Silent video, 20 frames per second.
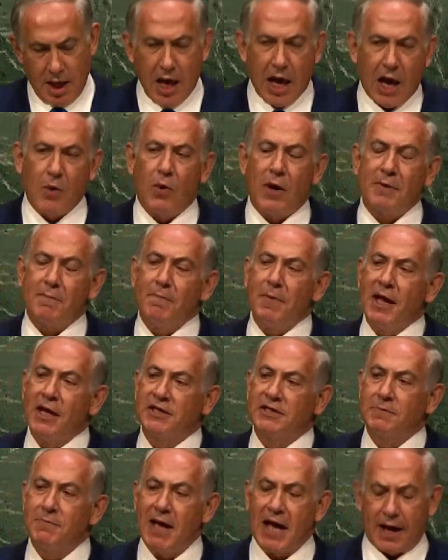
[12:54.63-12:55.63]
And what
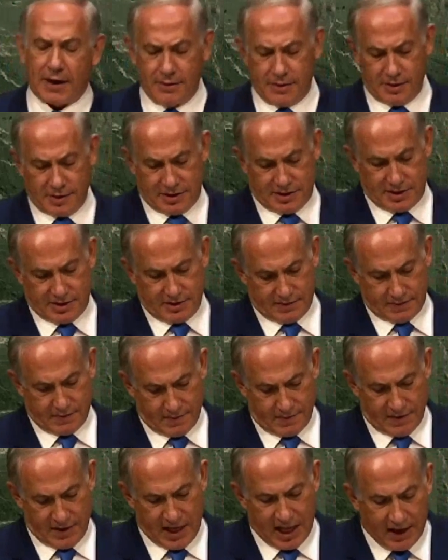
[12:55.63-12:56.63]
makes matters
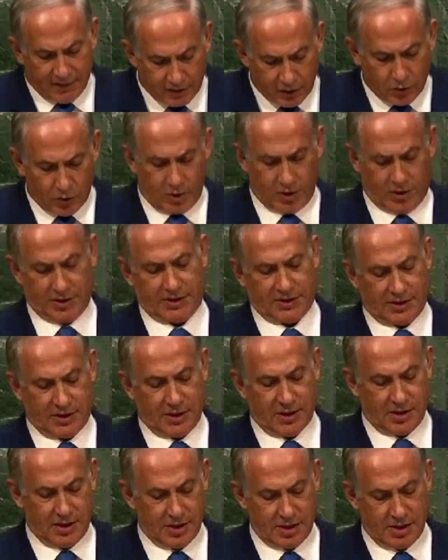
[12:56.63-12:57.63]
even worse